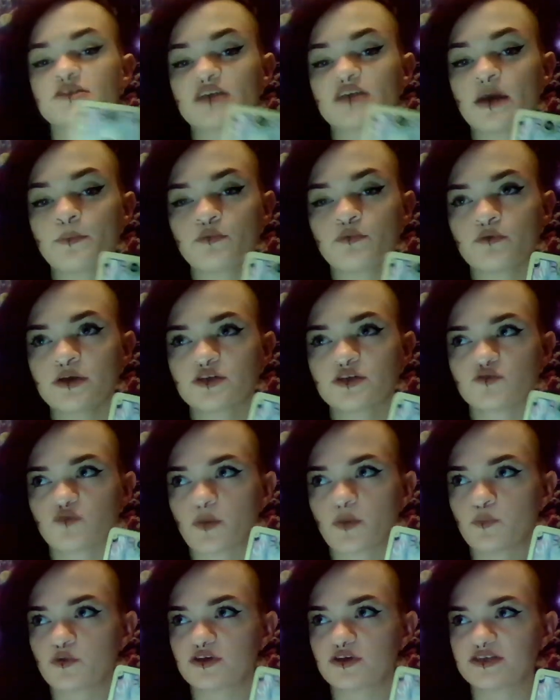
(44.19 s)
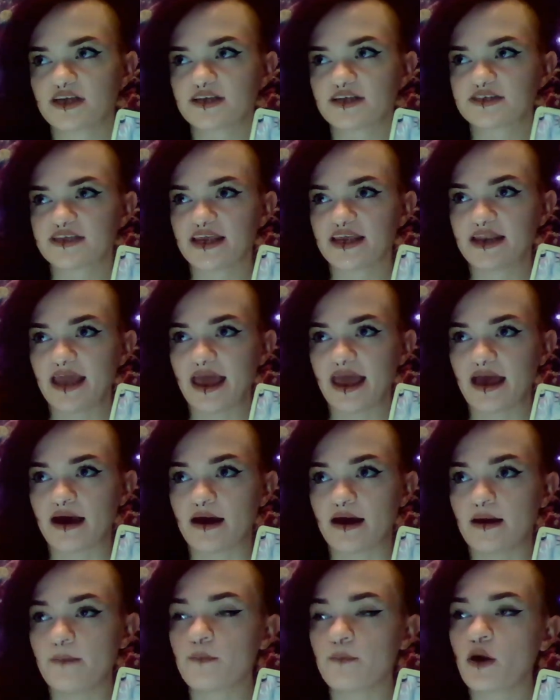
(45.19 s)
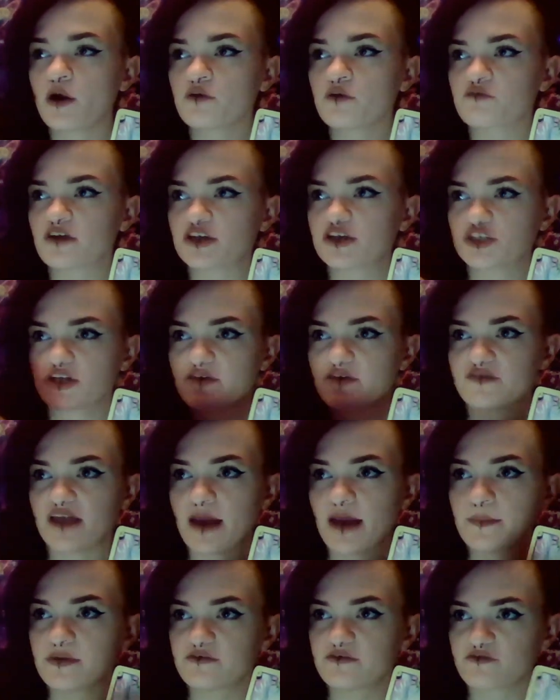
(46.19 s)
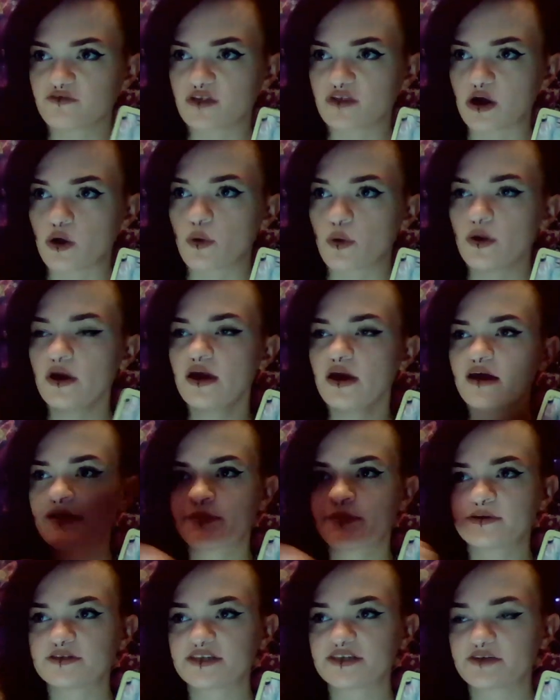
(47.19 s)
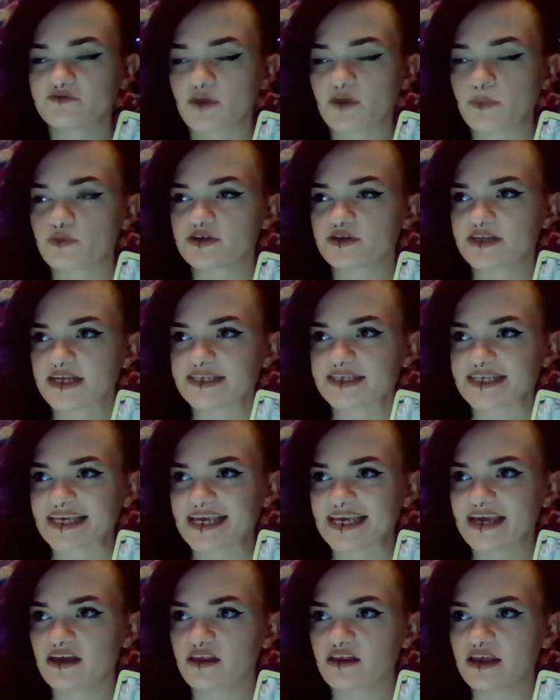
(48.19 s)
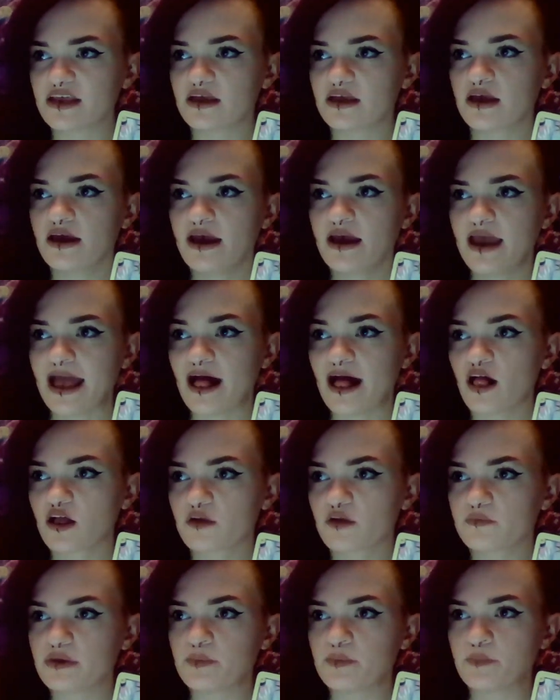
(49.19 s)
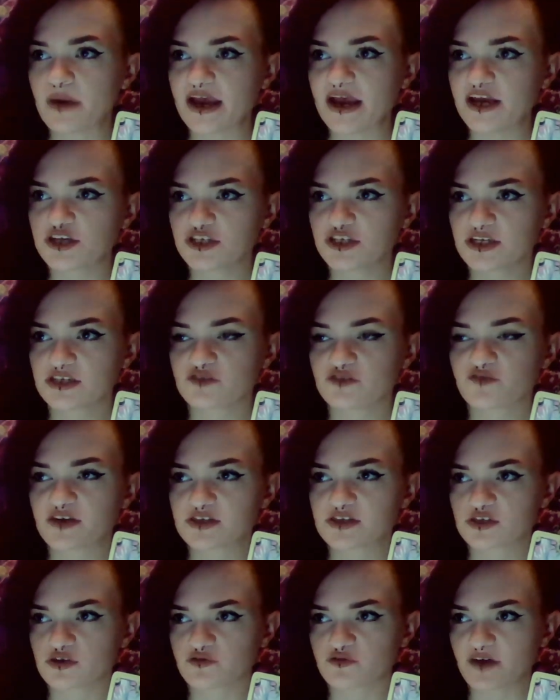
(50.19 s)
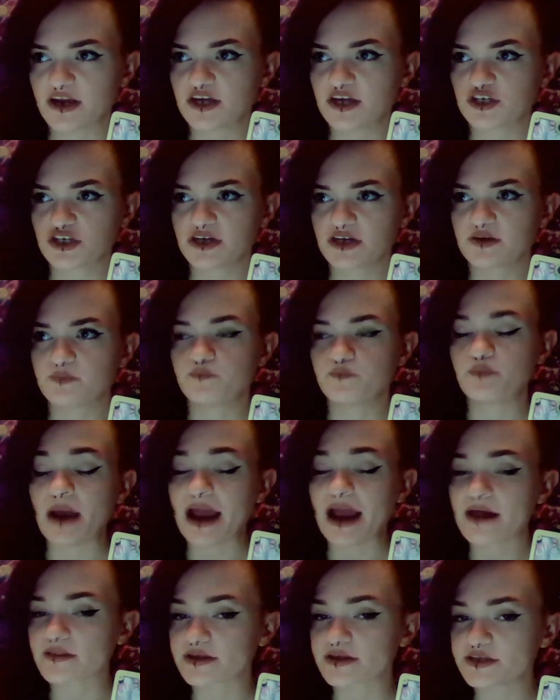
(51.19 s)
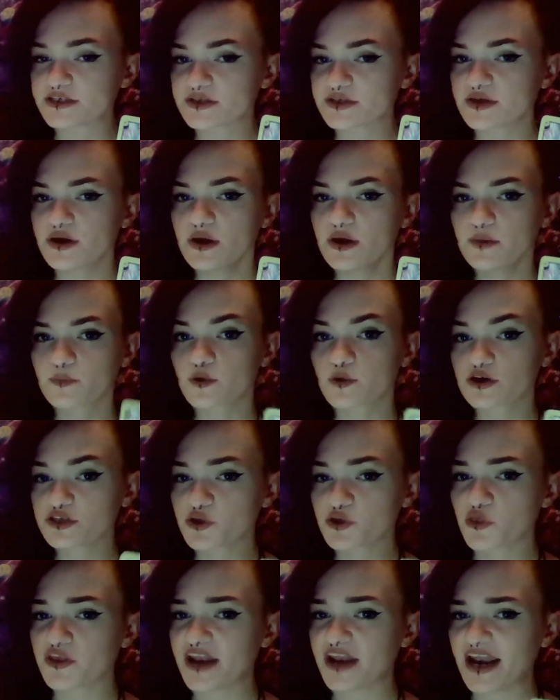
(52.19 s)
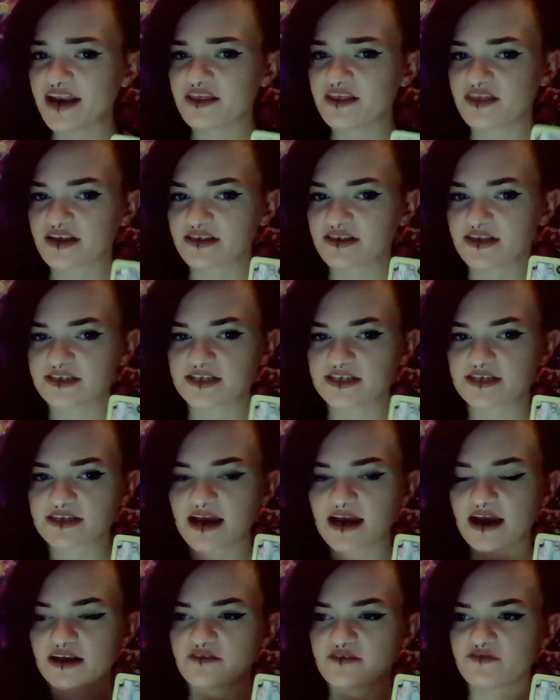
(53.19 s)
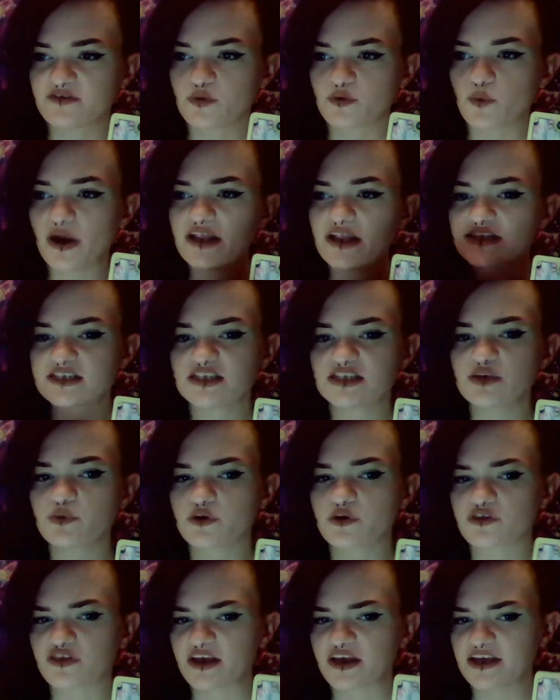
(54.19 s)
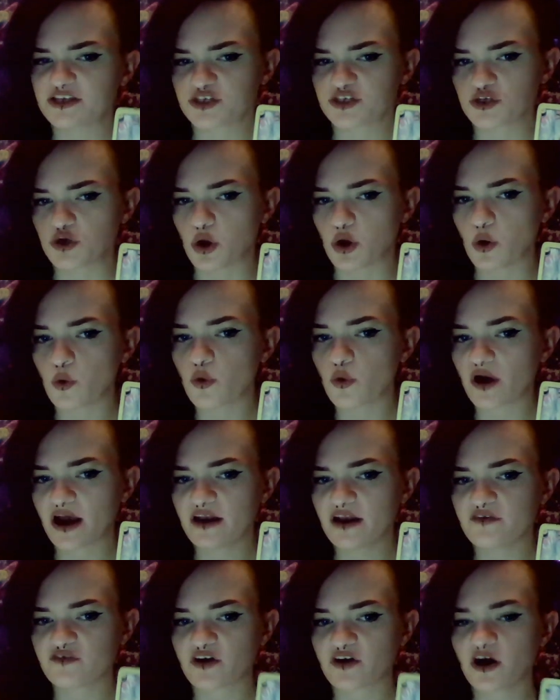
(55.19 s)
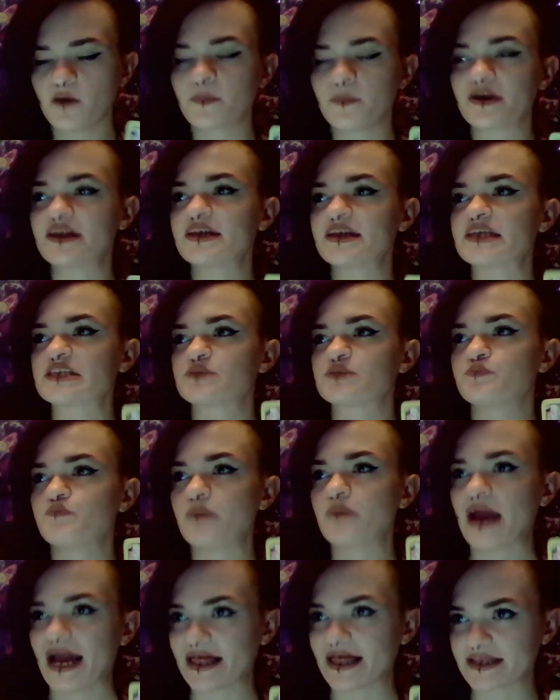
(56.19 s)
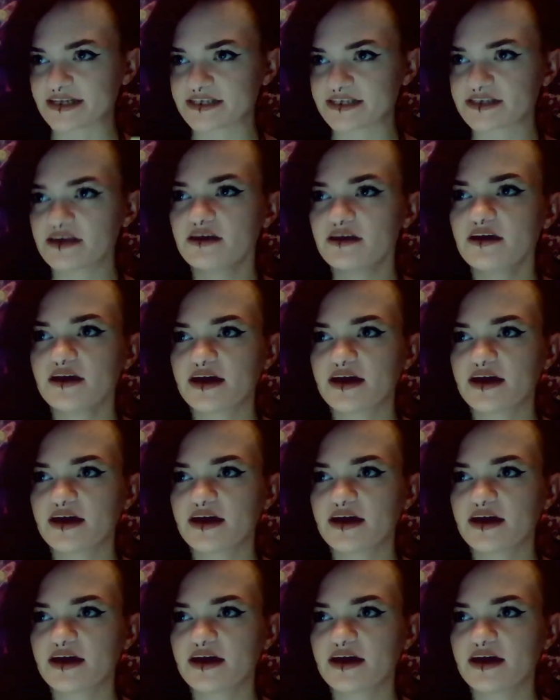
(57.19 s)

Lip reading: Temperance represents a moderation of an ebb and flow. It represents healing, alchemy, patience, restoration, balance. More so than anything, this is kind of a wait and see where things go kind of card, but it is balance.